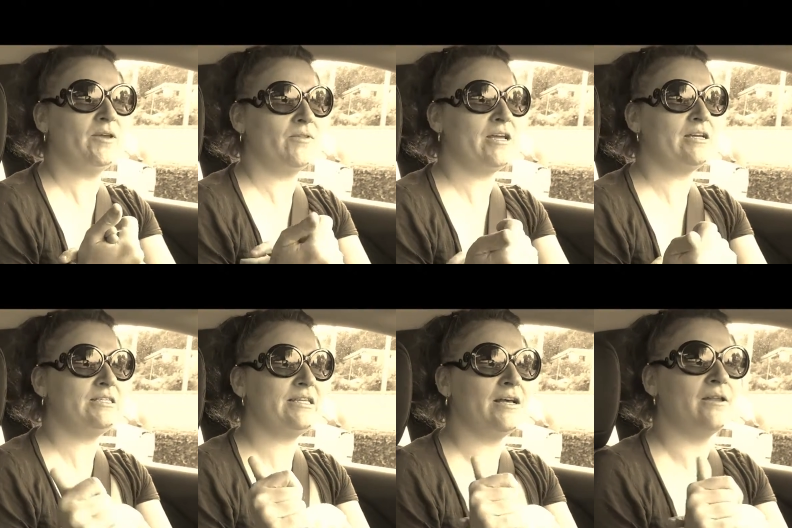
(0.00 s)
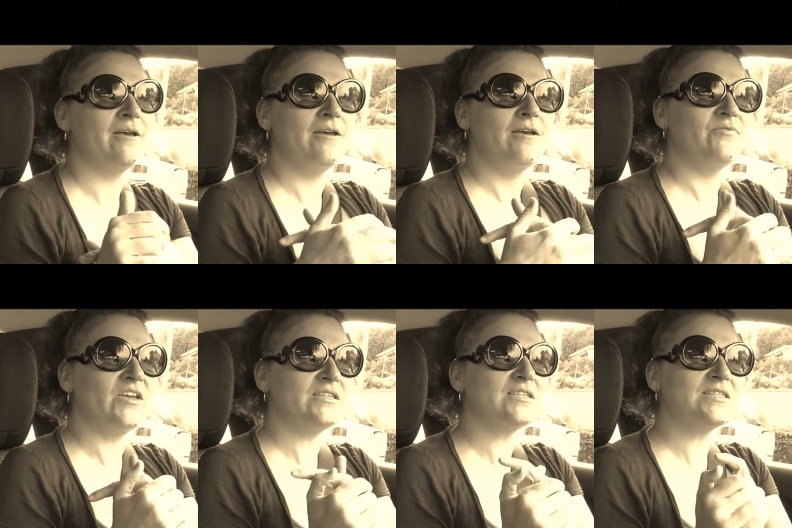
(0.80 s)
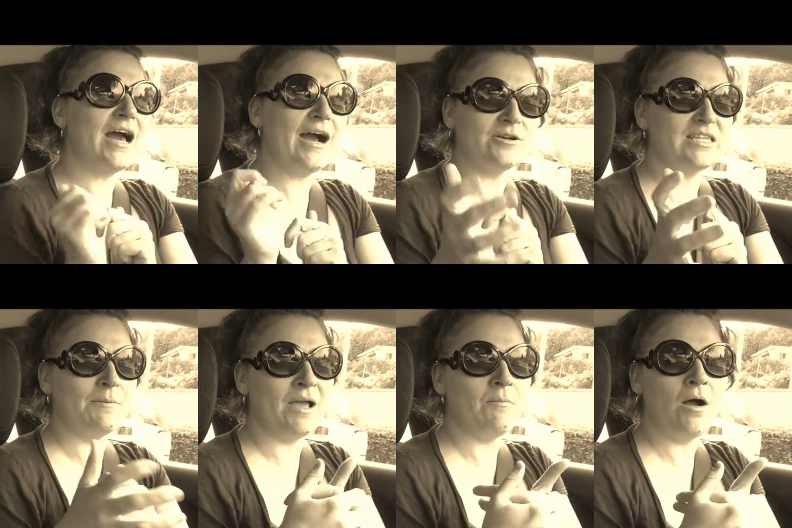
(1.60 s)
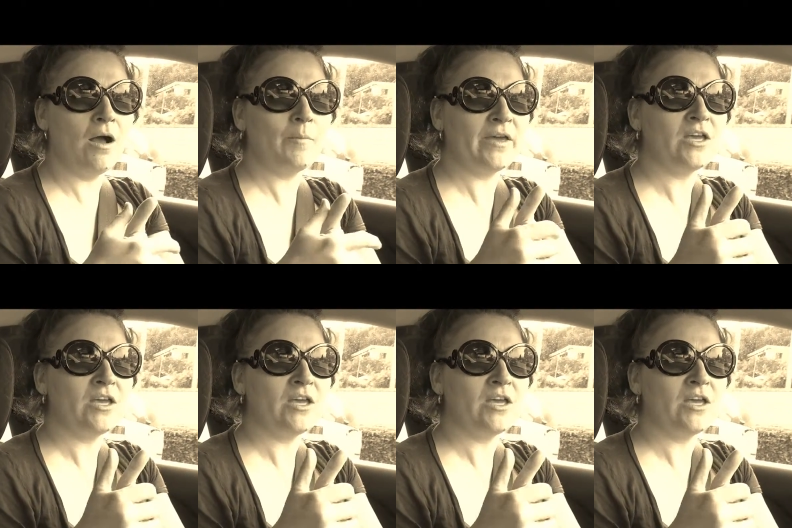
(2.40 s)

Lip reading: And like I said, this is the house that my mom, like,